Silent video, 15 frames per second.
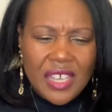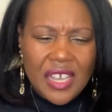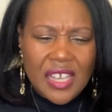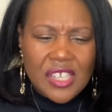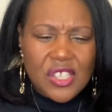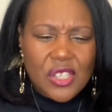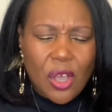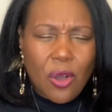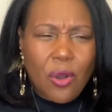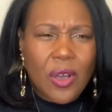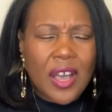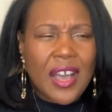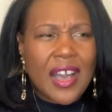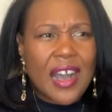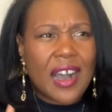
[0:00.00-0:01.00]
So
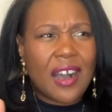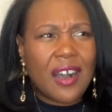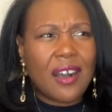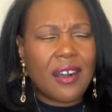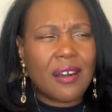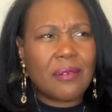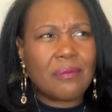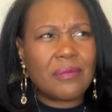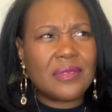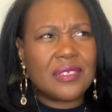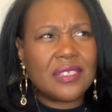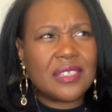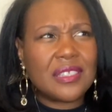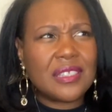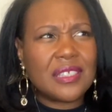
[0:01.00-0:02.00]

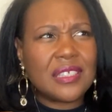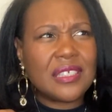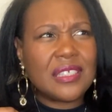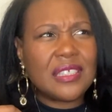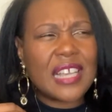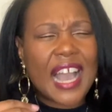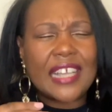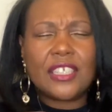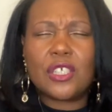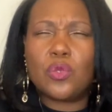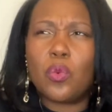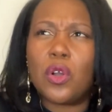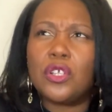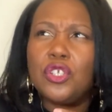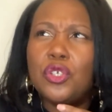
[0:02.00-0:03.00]
I
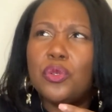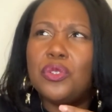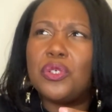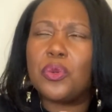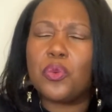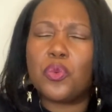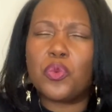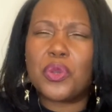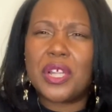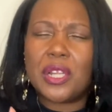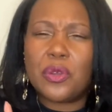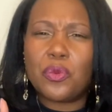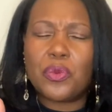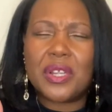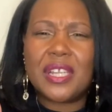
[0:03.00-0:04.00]
just want you to
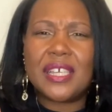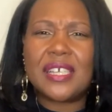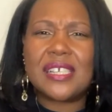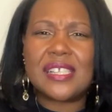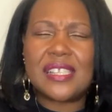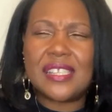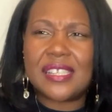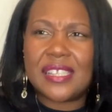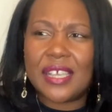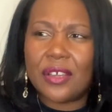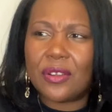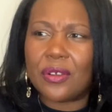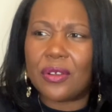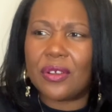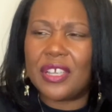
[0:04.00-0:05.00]
really, really
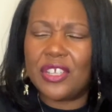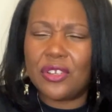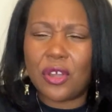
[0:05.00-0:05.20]
consider,